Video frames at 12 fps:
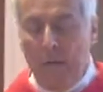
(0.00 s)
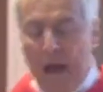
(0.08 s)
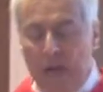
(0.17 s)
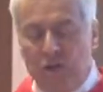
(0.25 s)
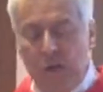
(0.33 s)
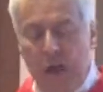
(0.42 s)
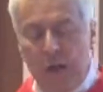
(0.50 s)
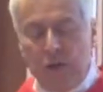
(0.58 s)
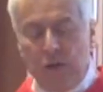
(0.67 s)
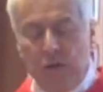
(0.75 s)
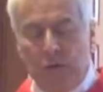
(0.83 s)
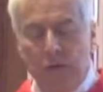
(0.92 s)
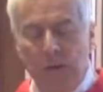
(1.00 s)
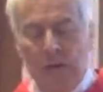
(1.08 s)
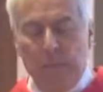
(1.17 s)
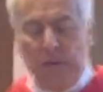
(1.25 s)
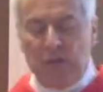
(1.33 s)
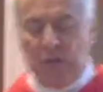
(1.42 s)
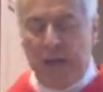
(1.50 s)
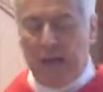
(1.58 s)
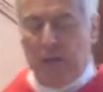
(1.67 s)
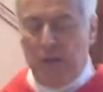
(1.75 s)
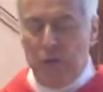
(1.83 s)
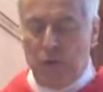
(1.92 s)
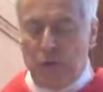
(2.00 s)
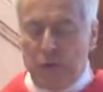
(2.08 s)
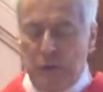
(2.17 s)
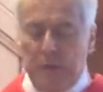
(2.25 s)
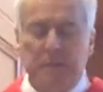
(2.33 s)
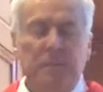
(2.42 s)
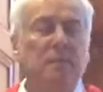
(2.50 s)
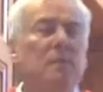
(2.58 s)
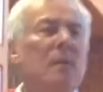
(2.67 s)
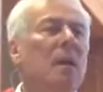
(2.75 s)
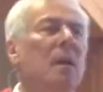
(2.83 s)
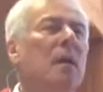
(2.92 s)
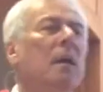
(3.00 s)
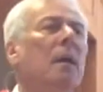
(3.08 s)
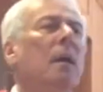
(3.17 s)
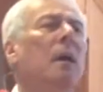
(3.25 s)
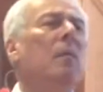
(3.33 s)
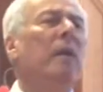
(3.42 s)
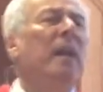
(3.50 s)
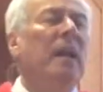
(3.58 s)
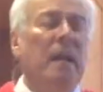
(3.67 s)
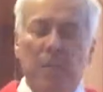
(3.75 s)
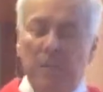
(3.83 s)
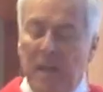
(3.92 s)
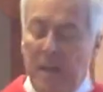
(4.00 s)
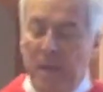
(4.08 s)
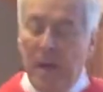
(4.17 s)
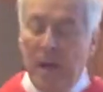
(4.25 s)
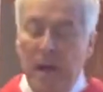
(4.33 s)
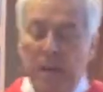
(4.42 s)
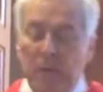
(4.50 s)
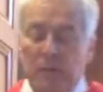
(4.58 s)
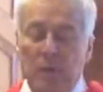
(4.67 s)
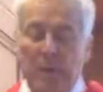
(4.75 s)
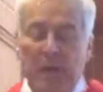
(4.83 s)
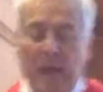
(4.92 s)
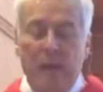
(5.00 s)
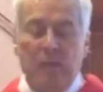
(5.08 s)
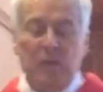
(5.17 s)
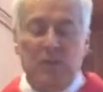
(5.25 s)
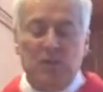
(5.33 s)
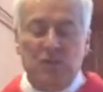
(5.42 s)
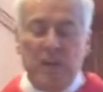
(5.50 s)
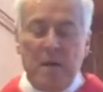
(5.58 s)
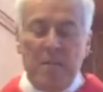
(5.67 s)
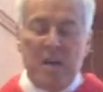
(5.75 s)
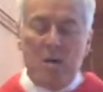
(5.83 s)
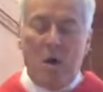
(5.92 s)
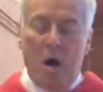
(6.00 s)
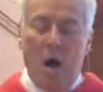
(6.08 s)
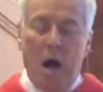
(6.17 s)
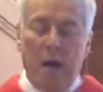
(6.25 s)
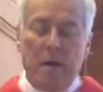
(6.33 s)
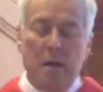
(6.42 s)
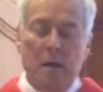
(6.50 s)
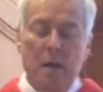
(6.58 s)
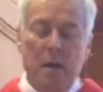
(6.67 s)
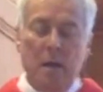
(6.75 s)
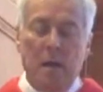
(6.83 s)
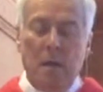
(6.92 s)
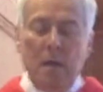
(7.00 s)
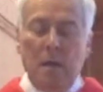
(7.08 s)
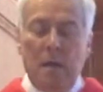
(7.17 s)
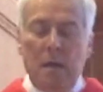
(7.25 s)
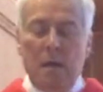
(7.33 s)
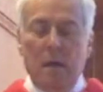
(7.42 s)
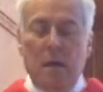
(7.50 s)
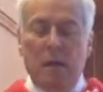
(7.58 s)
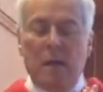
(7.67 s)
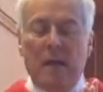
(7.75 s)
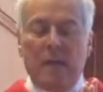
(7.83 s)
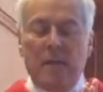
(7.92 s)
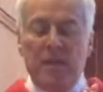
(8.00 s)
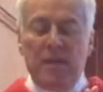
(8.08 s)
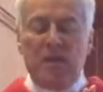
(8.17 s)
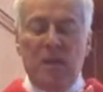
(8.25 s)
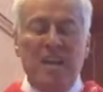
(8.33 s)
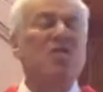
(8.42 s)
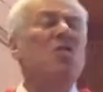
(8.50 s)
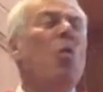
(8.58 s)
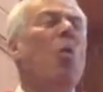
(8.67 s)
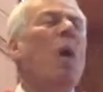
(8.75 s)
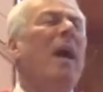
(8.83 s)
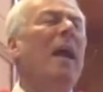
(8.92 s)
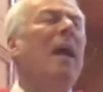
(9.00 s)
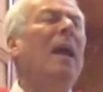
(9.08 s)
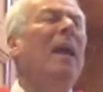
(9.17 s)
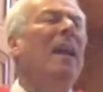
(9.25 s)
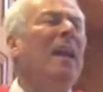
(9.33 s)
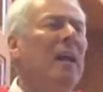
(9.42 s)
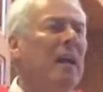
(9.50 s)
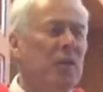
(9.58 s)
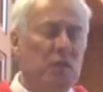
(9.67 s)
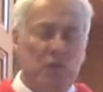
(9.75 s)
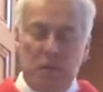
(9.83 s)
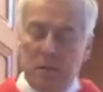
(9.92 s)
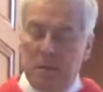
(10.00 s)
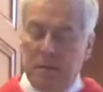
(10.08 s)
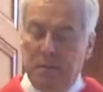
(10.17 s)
imaginations need to be set loose. We need to be able to see beyond that this is the way it is,